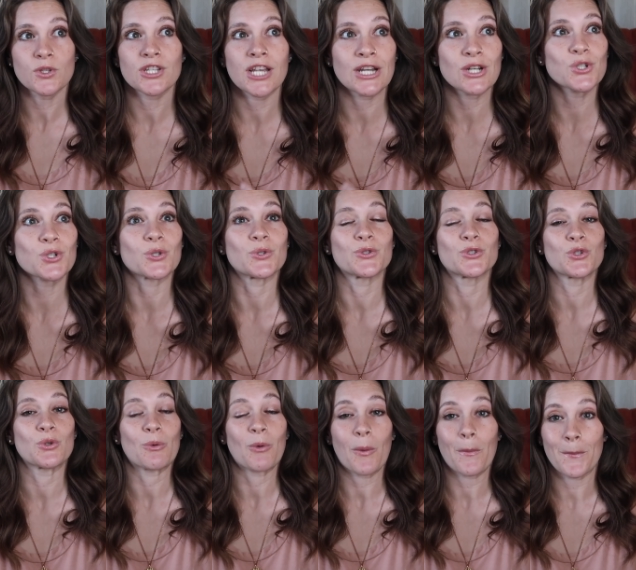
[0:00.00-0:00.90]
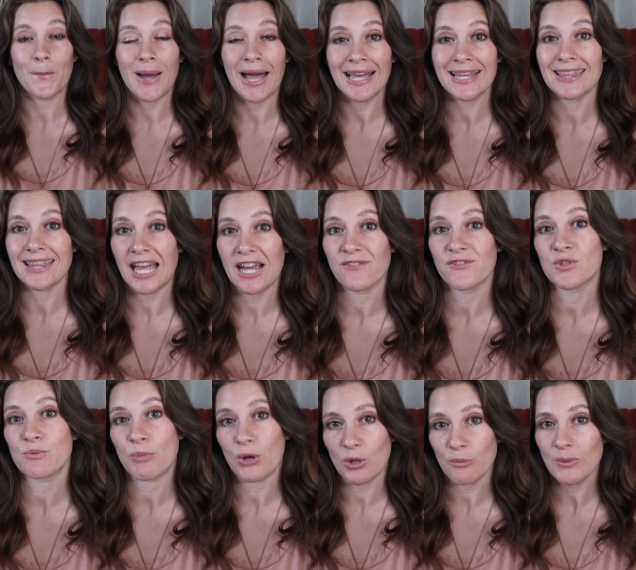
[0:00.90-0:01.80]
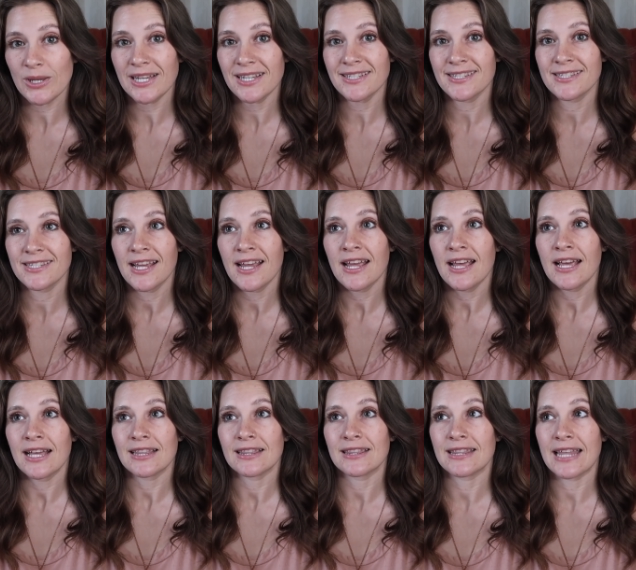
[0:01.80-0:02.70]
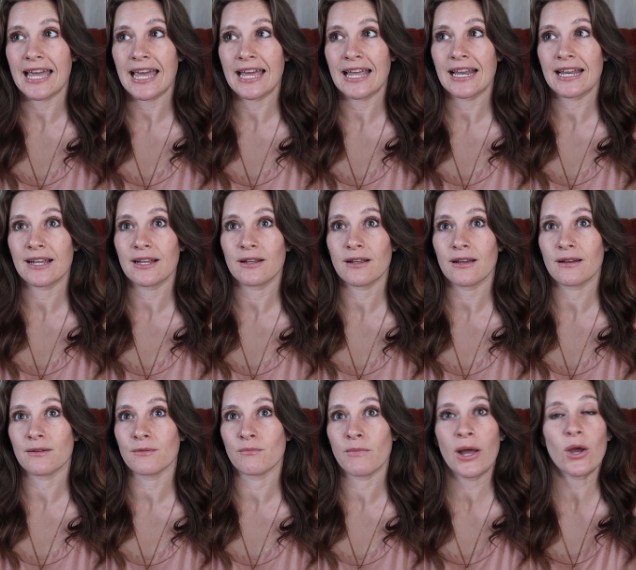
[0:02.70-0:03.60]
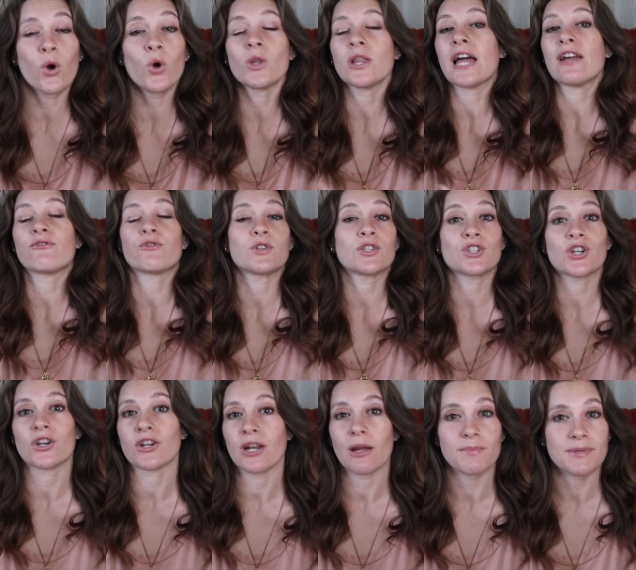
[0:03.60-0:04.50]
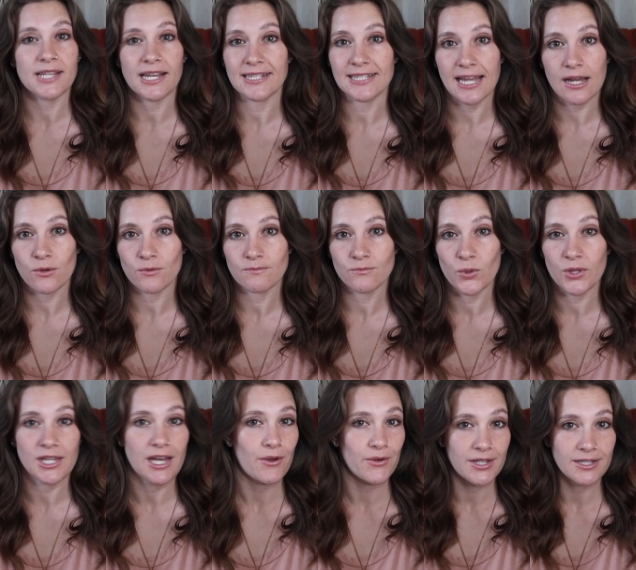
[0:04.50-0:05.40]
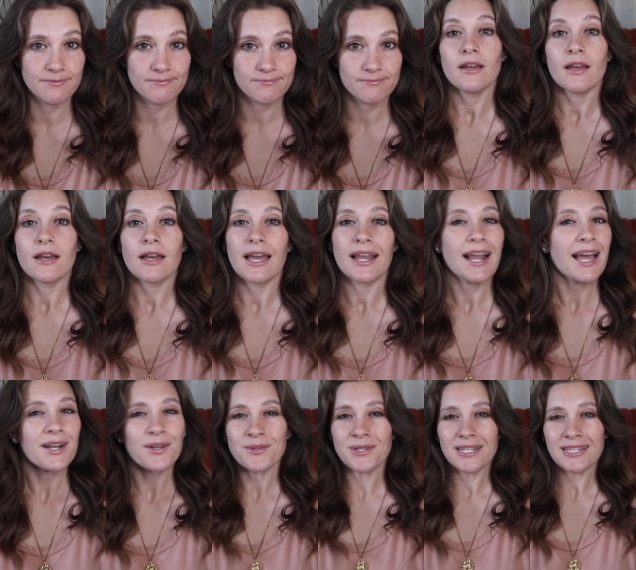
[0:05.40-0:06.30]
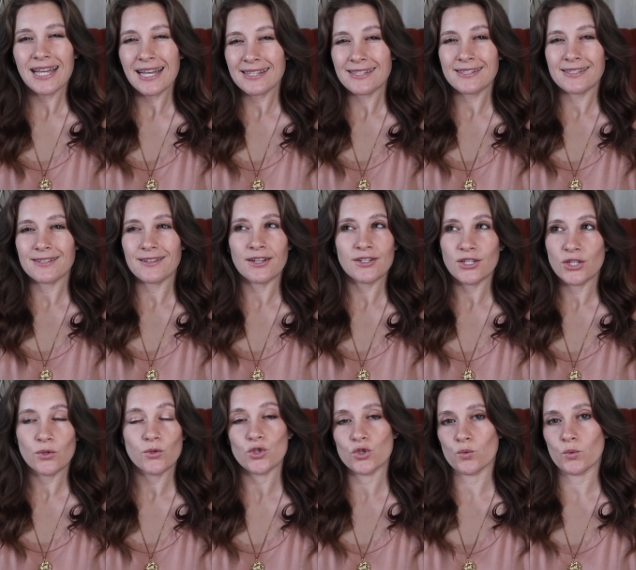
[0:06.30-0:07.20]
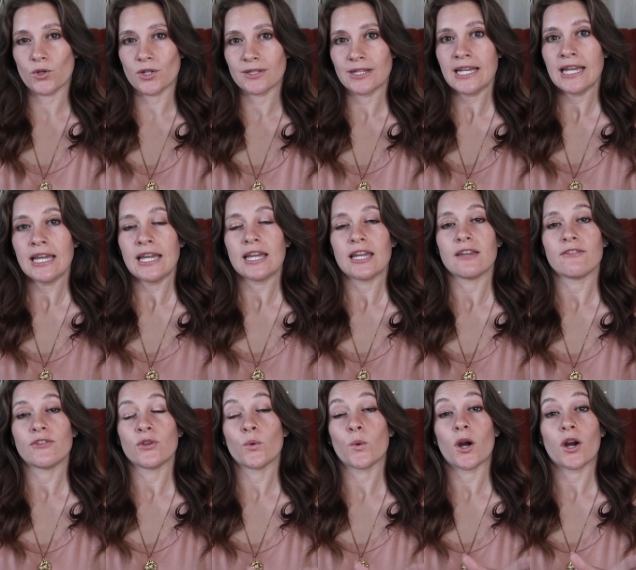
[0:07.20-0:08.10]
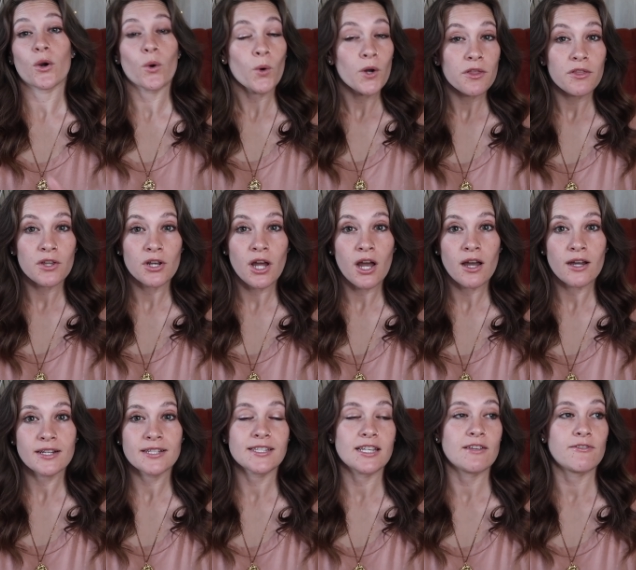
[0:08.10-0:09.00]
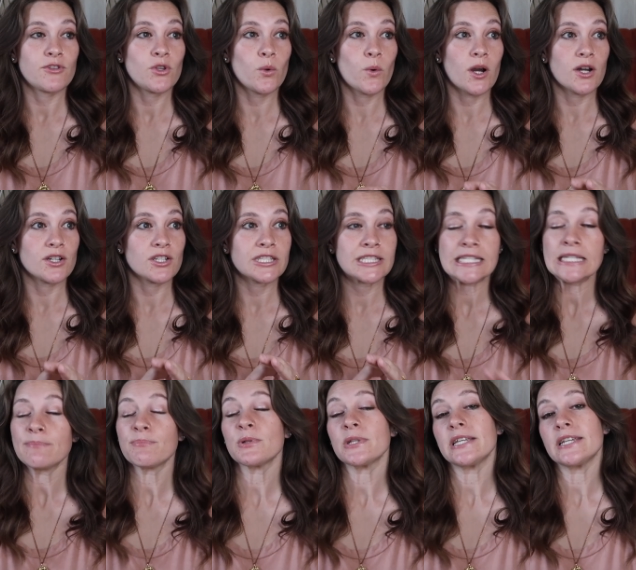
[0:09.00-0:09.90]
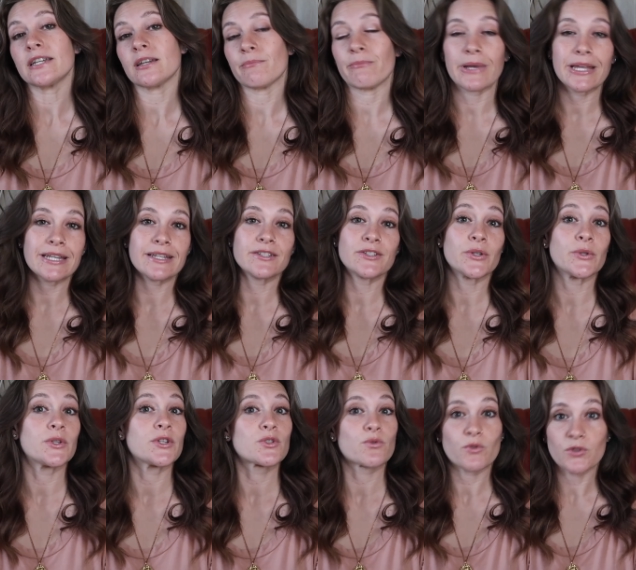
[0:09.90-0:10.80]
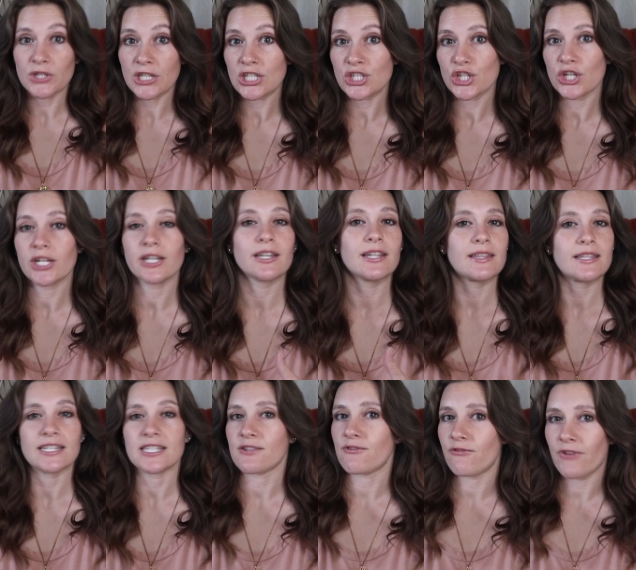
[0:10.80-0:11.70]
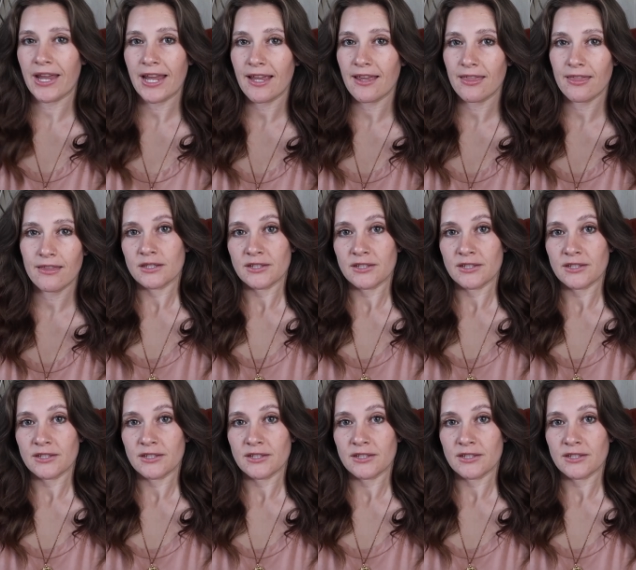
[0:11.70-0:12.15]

central to my life's purpose that my whole life was turned upside down without it. And I don't think that's unusual. If you are Orthodox, if you are deeply committed to this religion, this faith,